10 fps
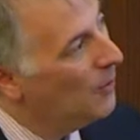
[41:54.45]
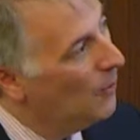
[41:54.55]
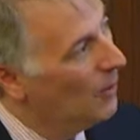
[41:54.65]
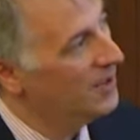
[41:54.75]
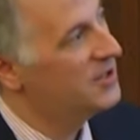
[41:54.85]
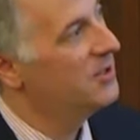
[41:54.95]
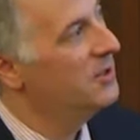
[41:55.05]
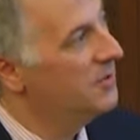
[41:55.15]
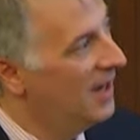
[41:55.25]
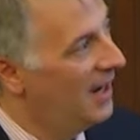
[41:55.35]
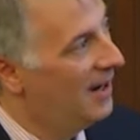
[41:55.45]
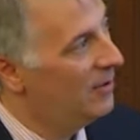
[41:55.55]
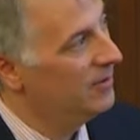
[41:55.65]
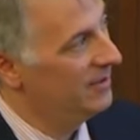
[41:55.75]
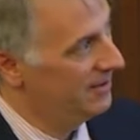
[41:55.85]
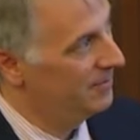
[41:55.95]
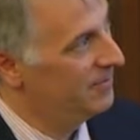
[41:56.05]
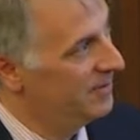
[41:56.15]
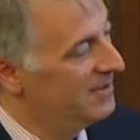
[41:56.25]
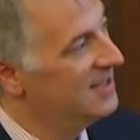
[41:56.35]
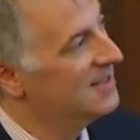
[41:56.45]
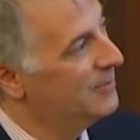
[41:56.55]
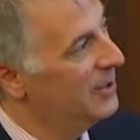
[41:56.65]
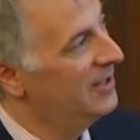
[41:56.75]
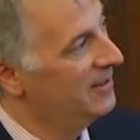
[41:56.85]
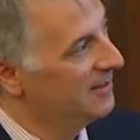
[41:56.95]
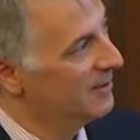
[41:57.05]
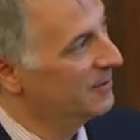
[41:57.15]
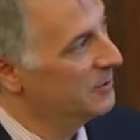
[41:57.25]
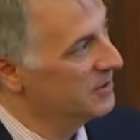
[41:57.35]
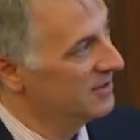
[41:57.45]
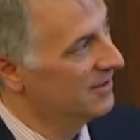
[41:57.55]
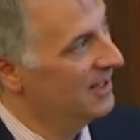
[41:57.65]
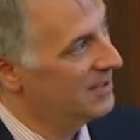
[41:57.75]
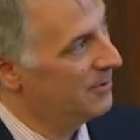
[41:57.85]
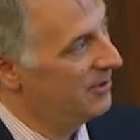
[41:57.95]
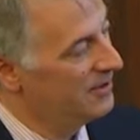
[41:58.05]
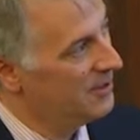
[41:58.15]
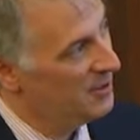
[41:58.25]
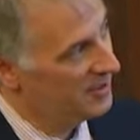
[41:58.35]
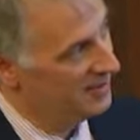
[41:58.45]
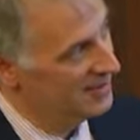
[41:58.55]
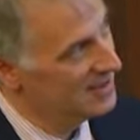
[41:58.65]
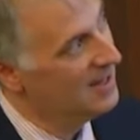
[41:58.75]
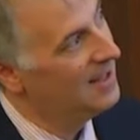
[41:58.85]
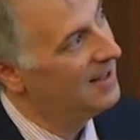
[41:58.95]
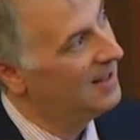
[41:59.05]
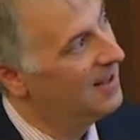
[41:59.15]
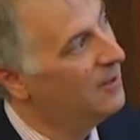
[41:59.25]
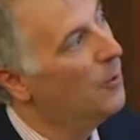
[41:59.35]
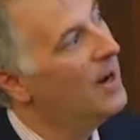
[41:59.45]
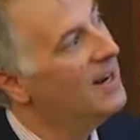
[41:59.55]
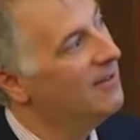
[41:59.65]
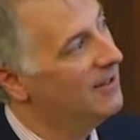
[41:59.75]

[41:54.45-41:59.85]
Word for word: What I'll show you now, and I'm anticipating the conclusions of the last part of the talk, is the weight of